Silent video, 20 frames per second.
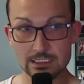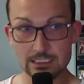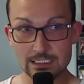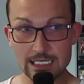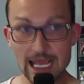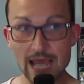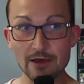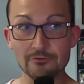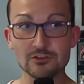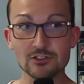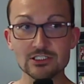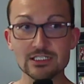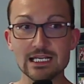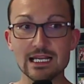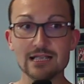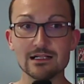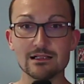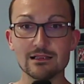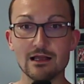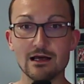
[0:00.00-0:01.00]
After
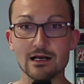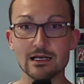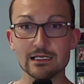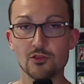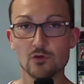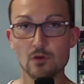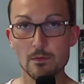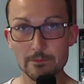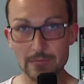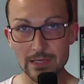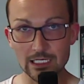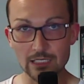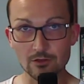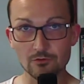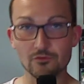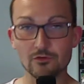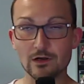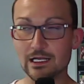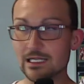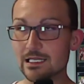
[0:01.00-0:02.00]
10 o'clock. Through a metal
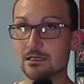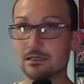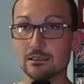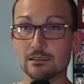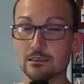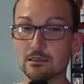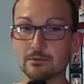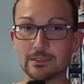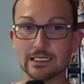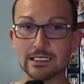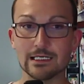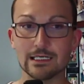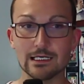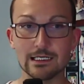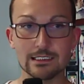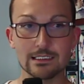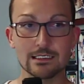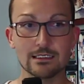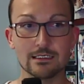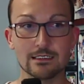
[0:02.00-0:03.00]
fucking... Oh my
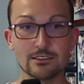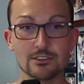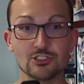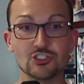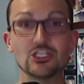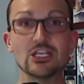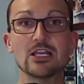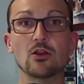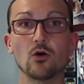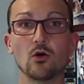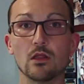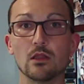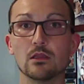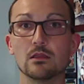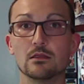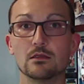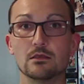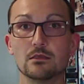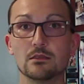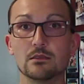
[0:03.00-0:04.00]
god. Shithole.
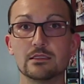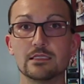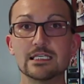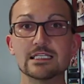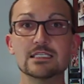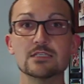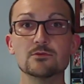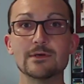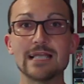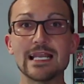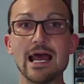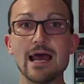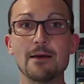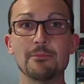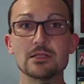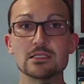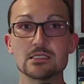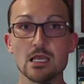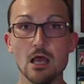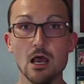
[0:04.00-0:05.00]
This is what
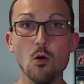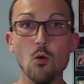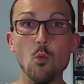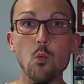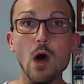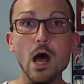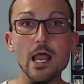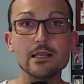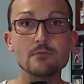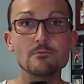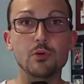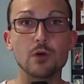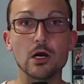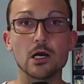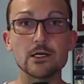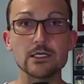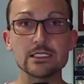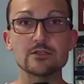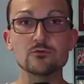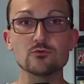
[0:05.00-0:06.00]
happens. One
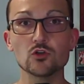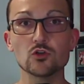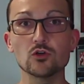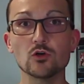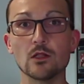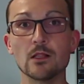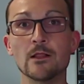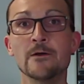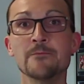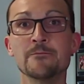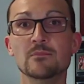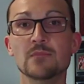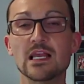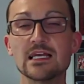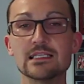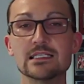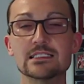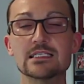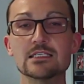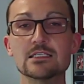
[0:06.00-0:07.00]
party rule.
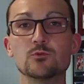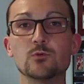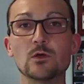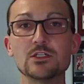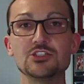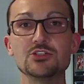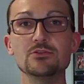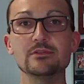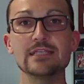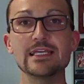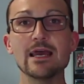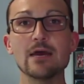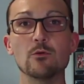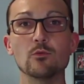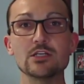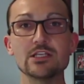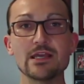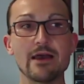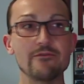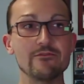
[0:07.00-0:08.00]
And this is what you get
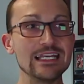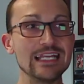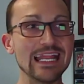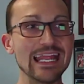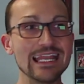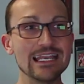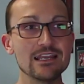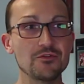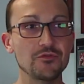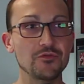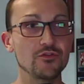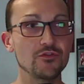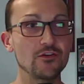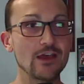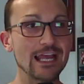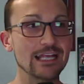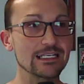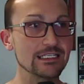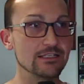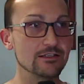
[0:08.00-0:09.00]
when you have an
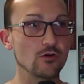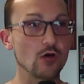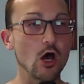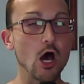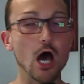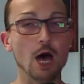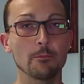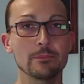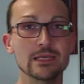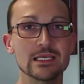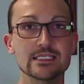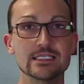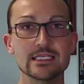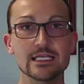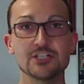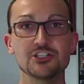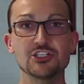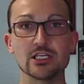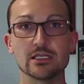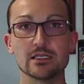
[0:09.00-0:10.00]
ineffective
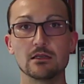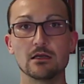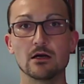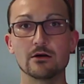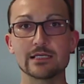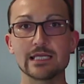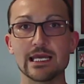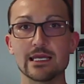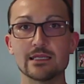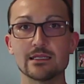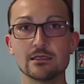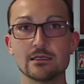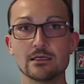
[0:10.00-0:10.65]
opposition, okay?